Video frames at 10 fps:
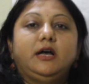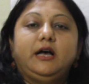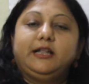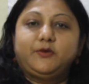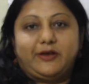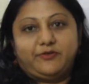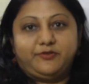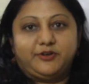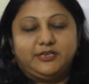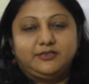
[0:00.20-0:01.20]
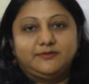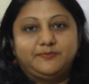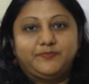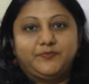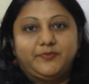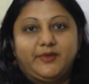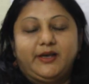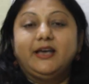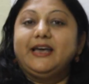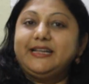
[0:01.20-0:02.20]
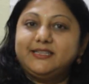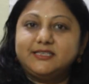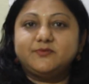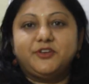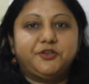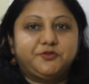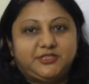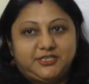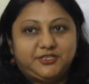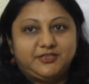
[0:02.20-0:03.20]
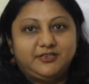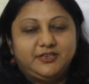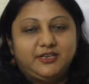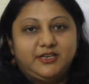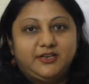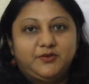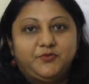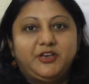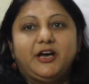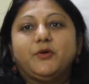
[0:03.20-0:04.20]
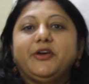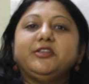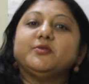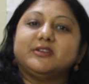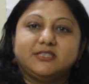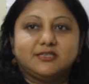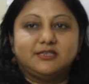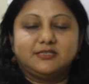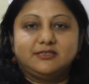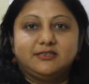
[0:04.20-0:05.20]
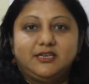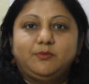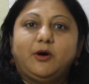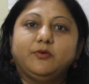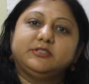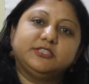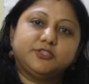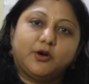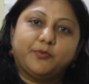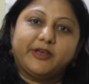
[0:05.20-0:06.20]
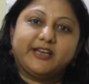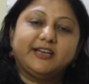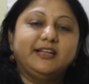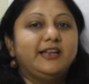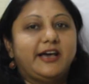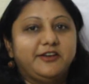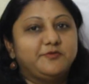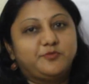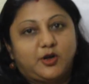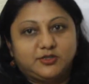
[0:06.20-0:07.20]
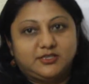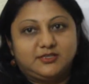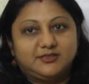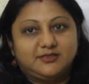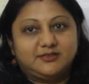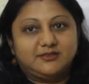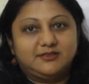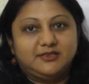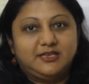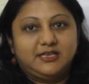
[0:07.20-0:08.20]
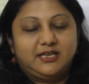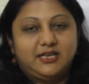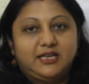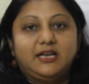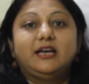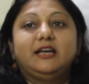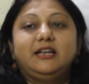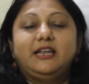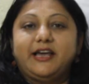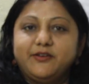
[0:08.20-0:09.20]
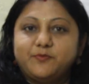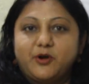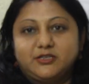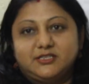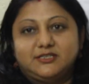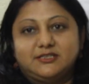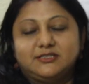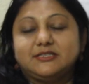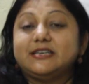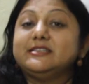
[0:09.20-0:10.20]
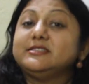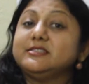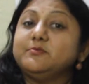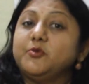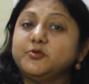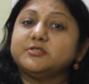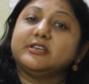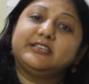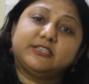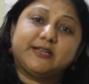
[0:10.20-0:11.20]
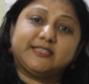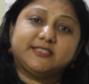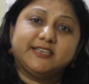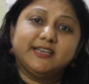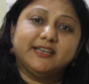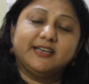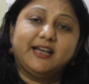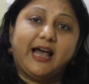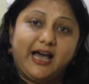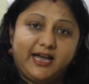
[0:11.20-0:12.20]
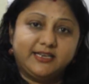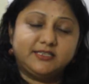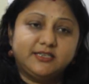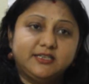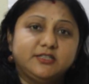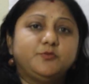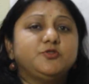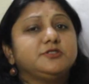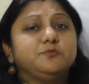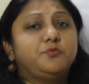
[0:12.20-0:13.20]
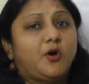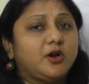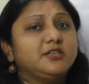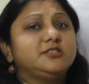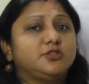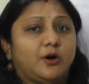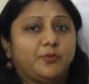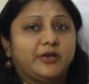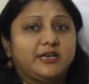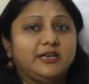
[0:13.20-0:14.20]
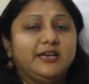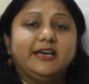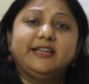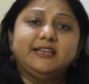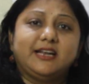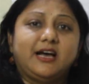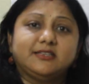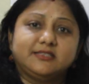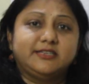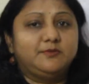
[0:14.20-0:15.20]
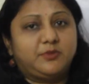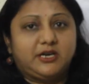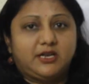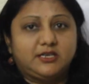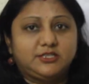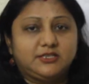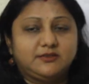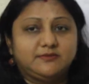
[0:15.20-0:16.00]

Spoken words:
Hello everyone. In this video session, we are going to discuss about the topic life processes. Life processes is the most interesting and the most important topic in class 10 biology.